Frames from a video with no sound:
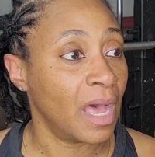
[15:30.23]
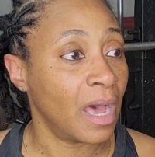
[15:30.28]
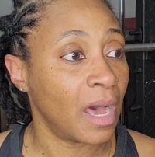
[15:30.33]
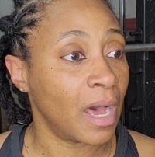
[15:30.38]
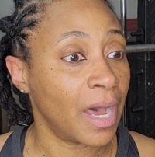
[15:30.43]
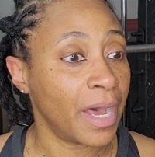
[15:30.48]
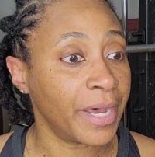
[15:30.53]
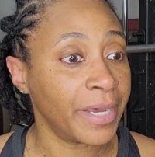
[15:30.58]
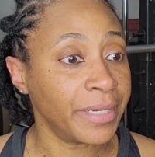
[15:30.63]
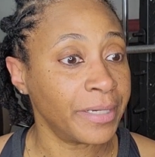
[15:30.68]

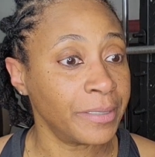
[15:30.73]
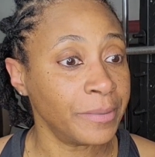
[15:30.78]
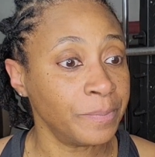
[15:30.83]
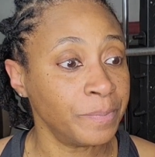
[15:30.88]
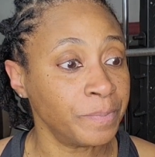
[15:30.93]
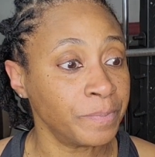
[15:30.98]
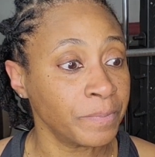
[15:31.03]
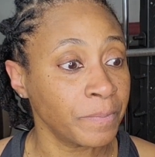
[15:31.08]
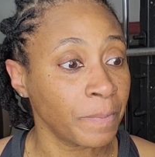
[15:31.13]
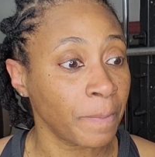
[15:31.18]

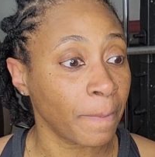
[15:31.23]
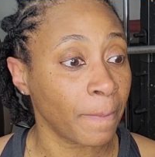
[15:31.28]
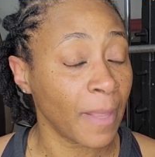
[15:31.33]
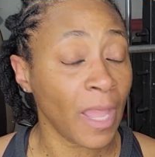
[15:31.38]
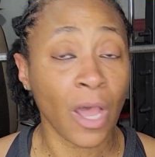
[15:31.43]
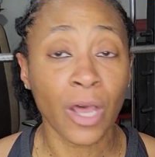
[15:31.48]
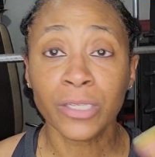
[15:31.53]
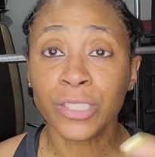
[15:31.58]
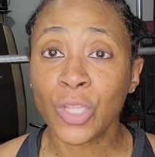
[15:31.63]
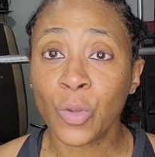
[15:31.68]
Um, I
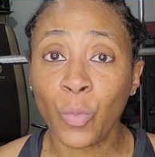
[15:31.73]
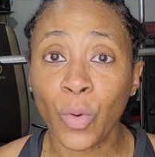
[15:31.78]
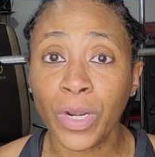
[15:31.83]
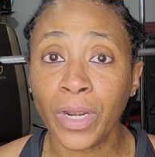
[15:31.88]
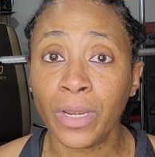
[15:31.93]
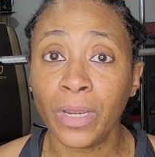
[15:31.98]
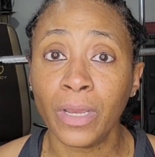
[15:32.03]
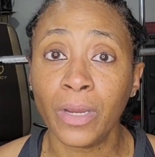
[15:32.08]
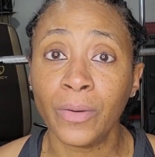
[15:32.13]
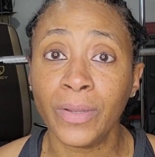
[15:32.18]
also want to
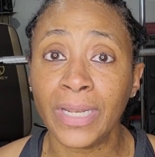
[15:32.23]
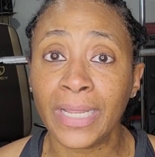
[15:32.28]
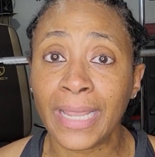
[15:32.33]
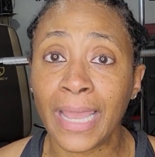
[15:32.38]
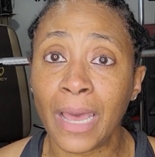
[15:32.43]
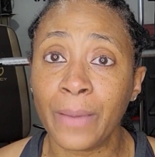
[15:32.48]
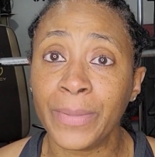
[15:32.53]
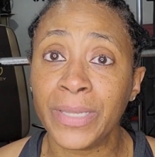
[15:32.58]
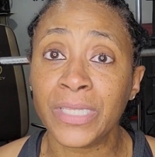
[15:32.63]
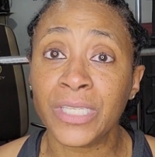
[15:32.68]
know in the
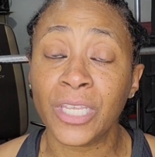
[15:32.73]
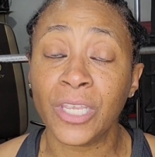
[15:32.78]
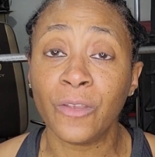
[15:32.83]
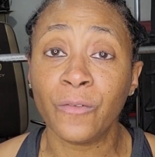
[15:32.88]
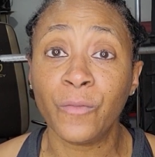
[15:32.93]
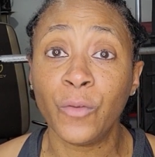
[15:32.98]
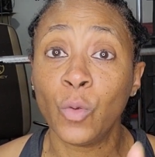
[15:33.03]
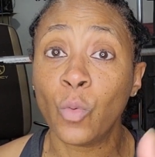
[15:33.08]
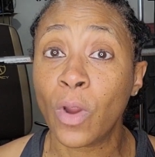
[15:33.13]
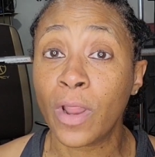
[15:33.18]
comments if
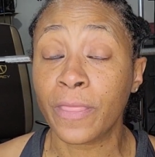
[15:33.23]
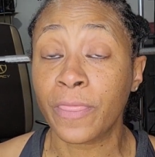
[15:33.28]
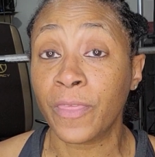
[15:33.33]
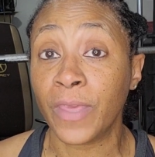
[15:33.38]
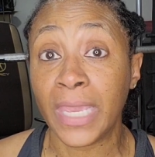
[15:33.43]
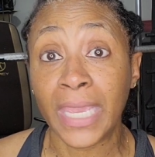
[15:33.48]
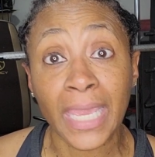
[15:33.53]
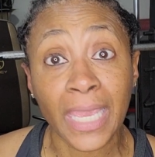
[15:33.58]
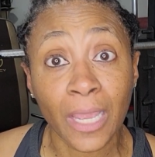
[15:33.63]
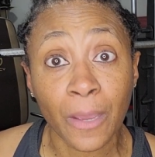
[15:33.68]
you are
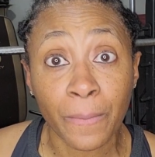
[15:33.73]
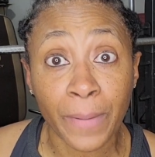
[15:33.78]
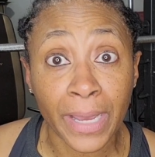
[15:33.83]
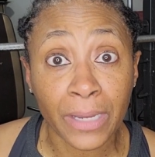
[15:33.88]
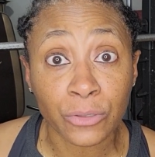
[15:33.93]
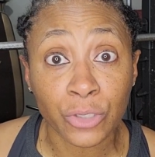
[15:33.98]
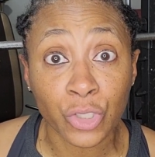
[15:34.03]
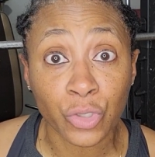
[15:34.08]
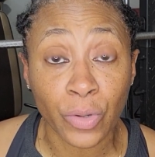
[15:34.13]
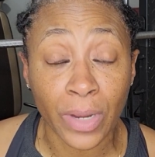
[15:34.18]
thinking
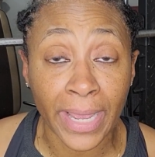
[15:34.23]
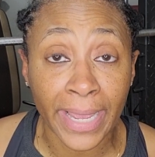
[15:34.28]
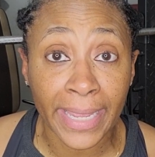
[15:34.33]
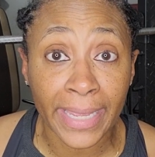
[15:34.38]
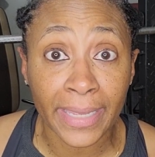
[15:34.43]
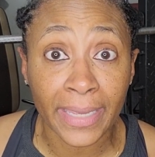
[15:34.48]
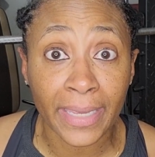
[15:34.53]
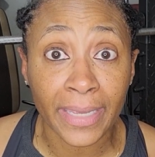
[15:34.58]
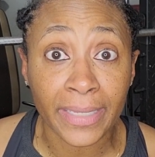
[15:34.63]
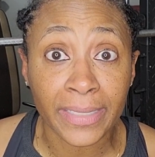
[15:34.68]
about
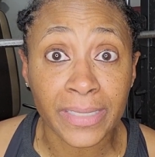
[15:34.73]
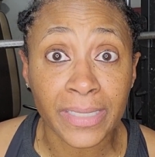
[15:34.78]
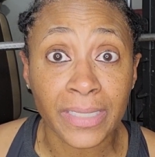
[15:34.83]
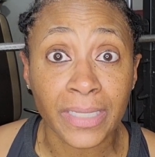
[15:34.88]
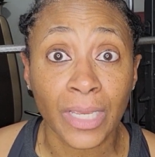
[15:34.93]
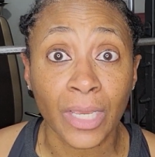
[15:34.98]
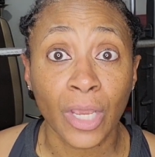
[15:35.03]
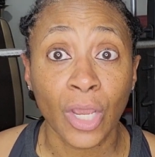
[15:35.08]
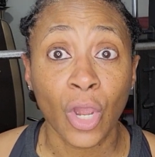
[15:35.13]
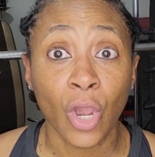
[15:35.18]
trying it.
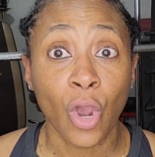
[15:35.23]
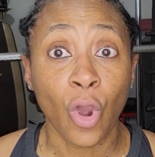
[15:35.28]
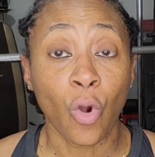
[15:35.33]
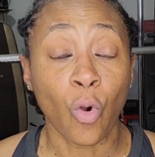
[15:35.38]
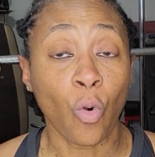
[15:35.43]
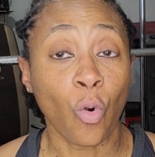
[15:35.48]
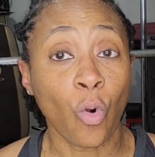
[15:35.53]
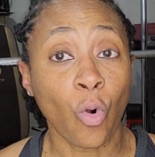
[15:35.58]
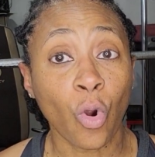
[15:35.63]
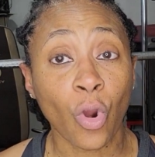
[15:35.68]

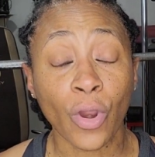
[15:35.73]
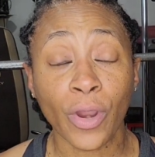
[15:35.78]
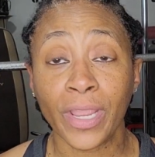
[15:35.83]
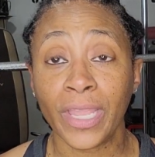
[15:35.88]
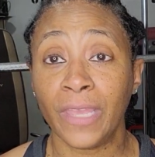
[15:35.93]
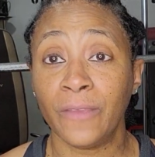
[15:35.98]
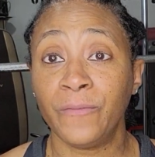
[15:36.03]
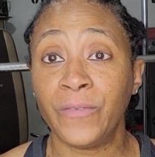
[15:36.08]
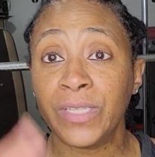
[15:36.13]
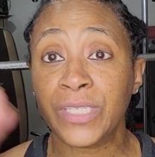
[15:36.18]
Or
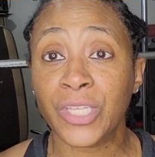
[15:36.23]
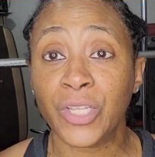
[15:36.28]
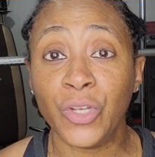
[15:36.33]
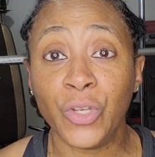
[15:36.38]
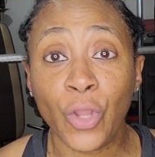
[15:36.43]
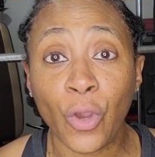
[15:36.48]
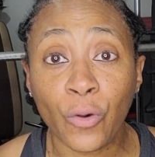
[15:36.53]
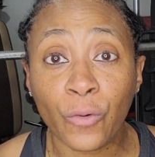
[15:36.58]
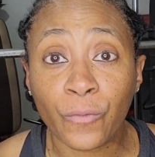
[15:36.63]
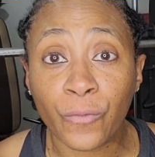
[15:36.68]
if it's a
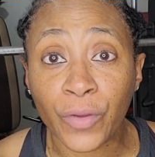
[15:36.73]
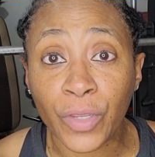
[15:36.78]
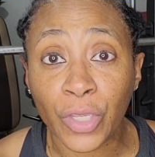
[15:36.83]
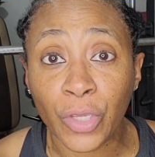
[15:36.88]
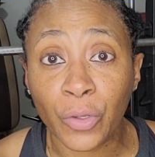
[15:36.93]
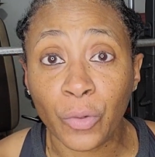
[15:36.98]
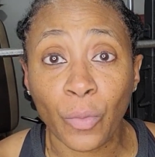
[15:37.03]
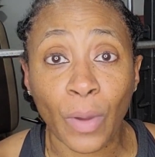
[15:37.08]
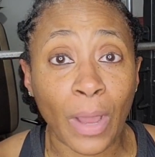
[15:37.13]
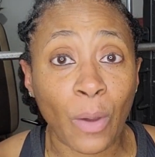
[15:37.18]
no for
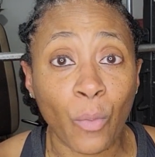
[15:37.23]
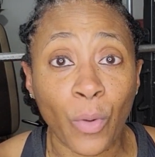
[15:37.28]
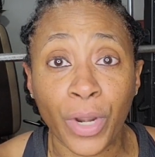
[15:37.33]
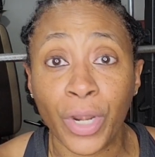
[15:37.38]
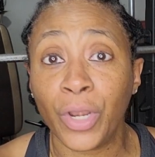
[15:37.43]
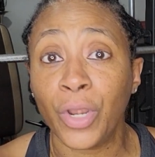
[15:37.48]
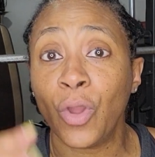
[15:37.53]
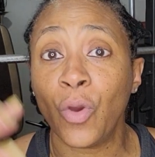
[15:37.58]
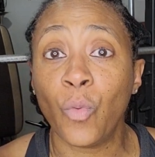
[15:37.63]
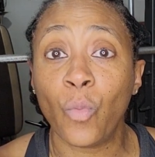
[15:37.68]
you, I want to
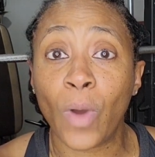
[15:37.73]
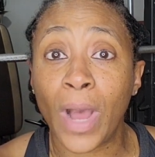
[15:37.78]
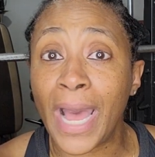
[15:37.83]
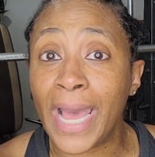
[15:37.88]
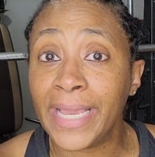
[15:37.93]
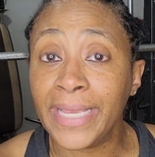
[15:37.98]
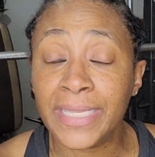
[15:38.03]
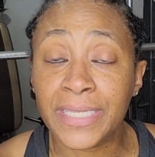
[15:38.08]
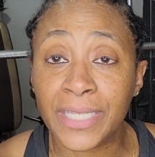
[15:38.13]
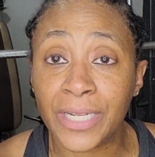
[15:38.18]
know,
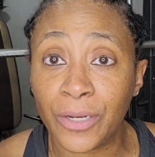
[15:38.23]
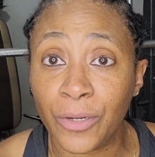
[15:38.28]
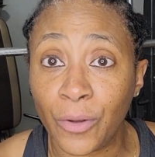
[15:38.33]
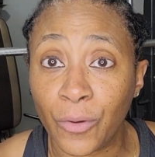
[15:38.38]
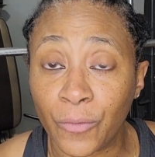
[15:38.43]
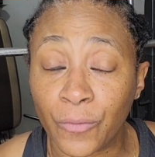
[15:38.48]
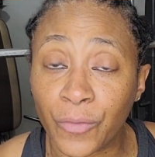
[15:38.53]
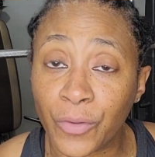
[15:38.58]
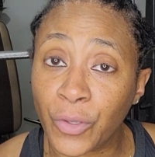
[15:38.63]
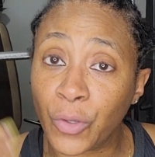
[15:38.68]
why is it a no
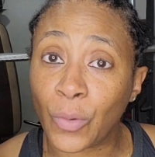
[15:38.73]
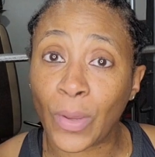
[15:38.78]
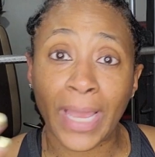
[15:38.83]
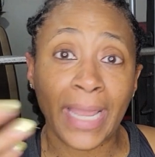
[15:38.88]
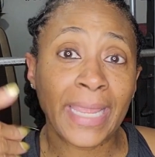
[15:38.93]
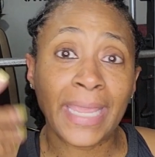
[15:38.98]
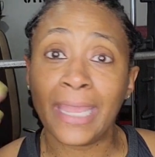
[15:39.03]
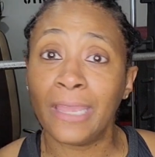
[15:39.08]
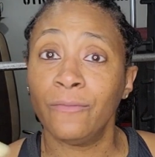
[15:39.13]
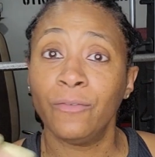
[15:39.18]
for you? I
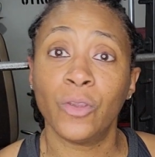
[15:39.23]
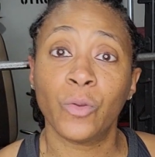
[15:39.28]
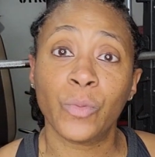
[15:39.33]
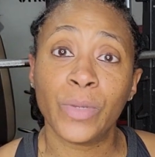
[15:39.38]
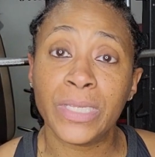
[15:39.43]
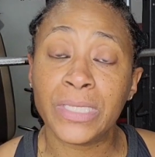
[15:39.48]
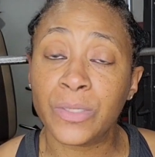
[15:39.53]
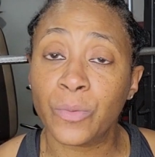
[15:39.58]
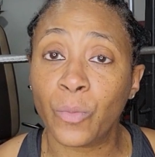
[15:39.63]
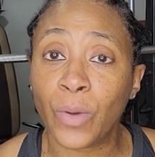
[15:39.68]
gave you a
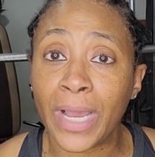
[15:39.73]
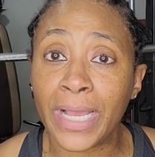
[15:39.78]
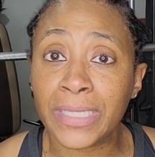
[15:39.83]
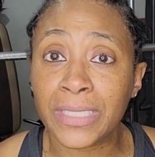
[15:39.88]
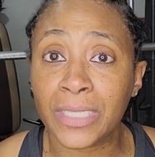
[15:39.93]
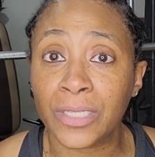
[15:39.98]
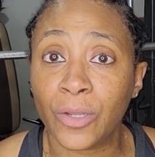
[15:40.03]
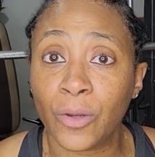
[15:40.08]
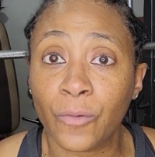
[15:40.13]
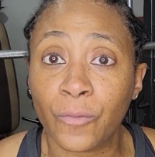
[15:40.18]
reason why it's
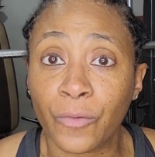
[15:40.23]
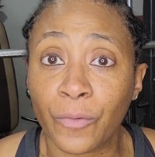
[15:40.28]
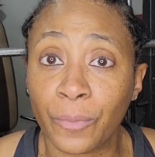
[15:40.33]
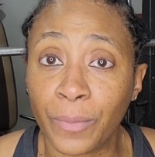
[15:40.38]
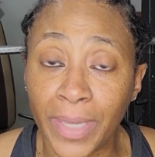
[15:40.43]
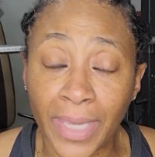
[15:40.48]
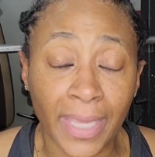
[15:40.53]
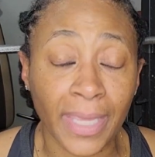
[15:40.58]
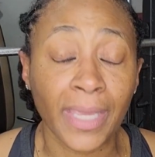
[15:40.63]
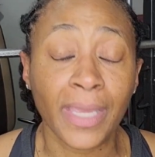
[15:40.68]
a no for
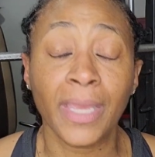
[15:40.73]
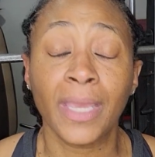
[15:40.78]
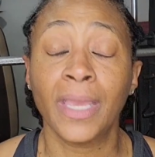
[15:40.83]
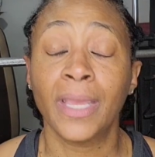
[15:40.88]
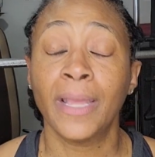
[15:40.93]
me.